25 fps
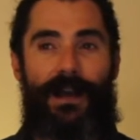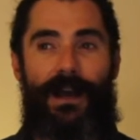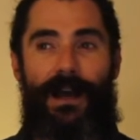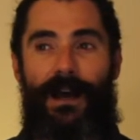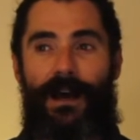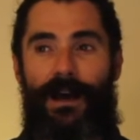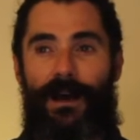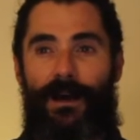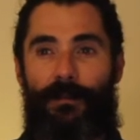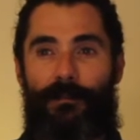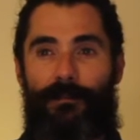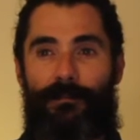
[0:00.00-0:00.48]

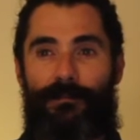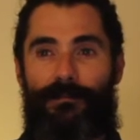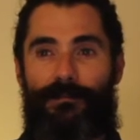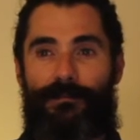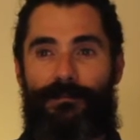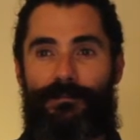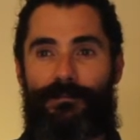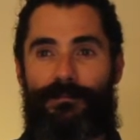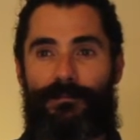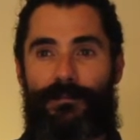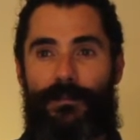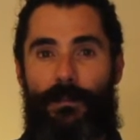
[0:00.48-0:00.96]

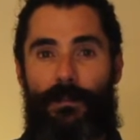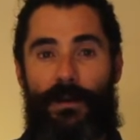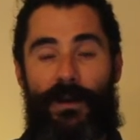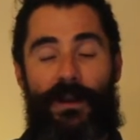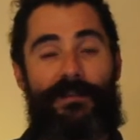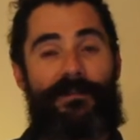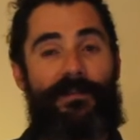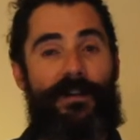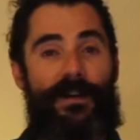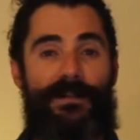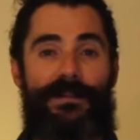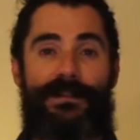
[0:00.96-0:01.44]
But
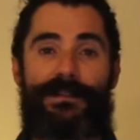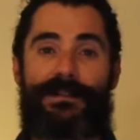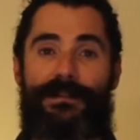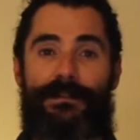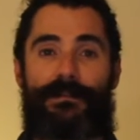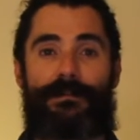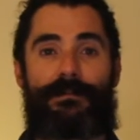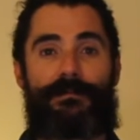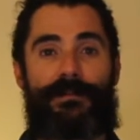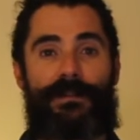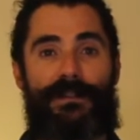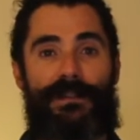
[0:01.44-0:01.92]
I find this
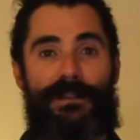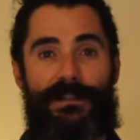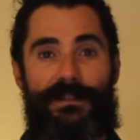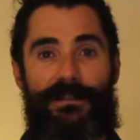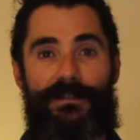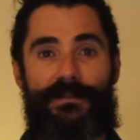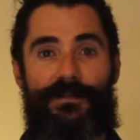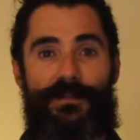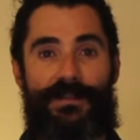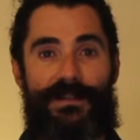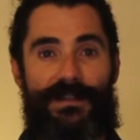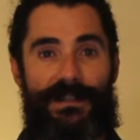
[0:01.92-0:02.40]
a really
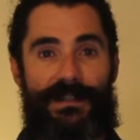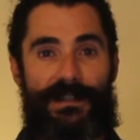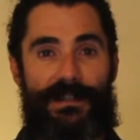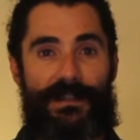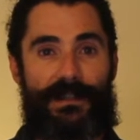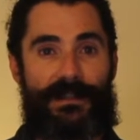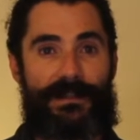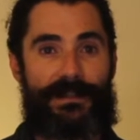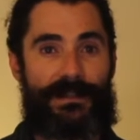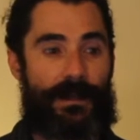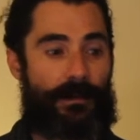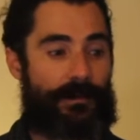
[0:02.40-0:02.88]
interesting
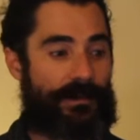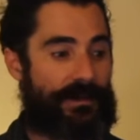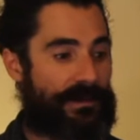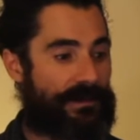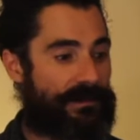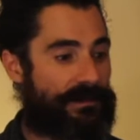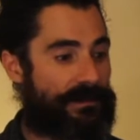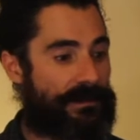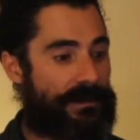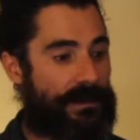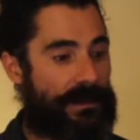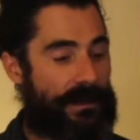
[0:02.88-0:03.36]

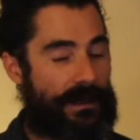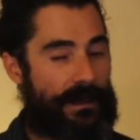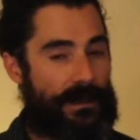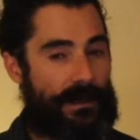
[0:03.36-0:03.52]
exception.